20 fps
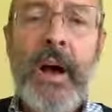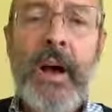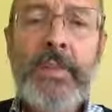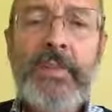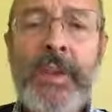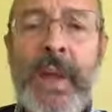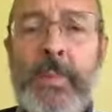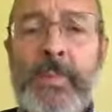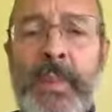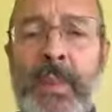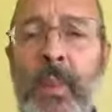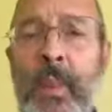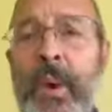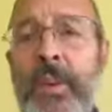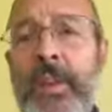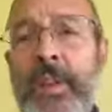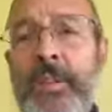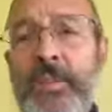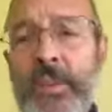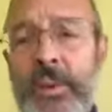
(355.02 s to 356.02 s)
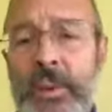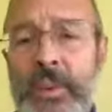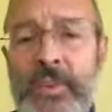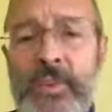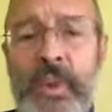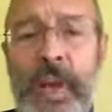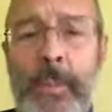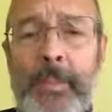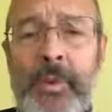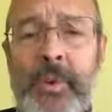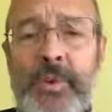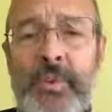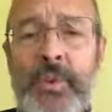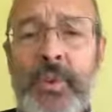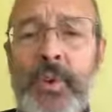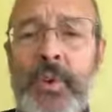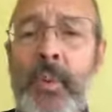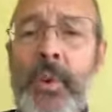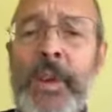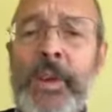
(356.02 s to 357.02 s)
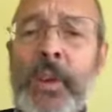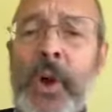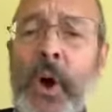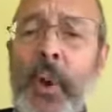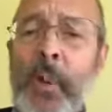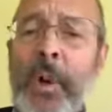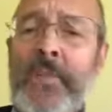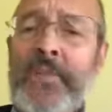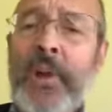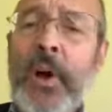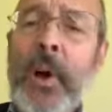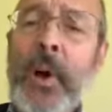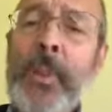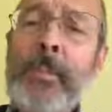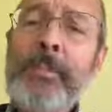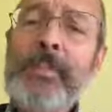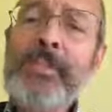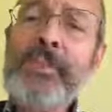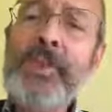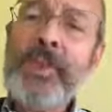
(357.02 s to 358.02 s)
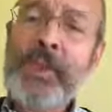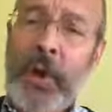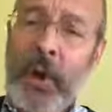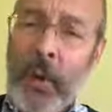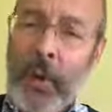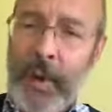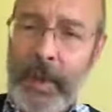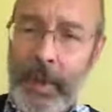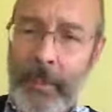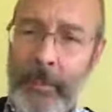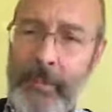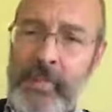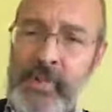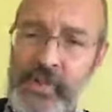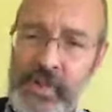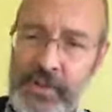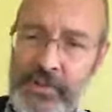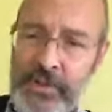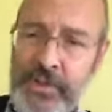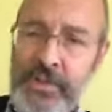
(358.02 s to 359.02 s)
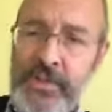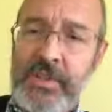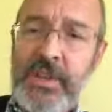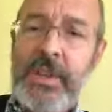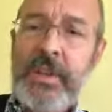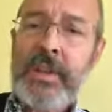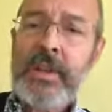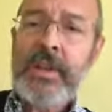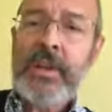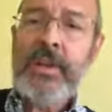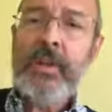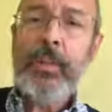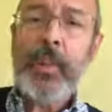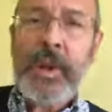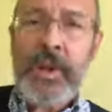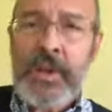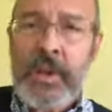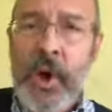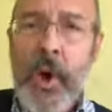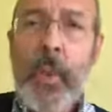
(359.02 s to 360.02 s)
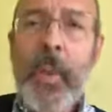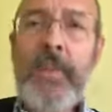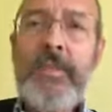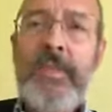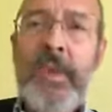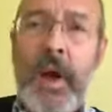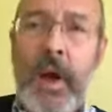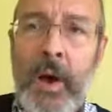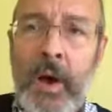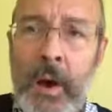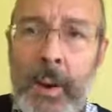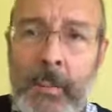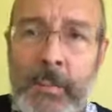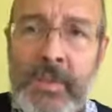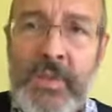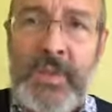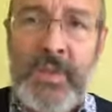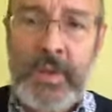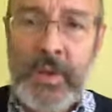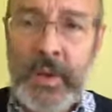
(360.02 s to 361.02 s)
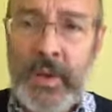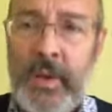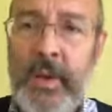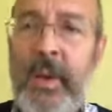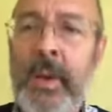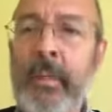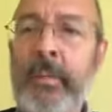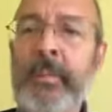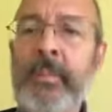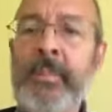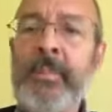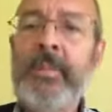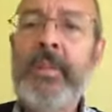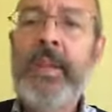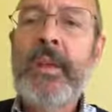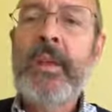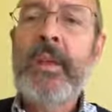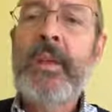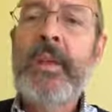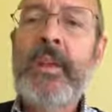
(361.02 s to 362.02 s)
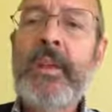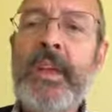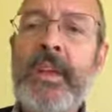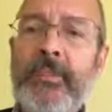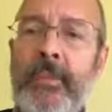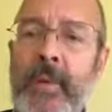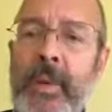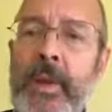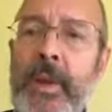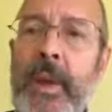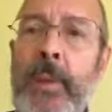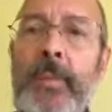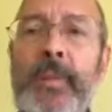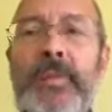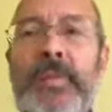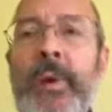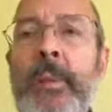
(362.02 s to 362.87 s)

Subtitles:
chapter 1. Let's look in chapter 2. We know we've come to know him, Jesus. We know we've come to know him if we keep his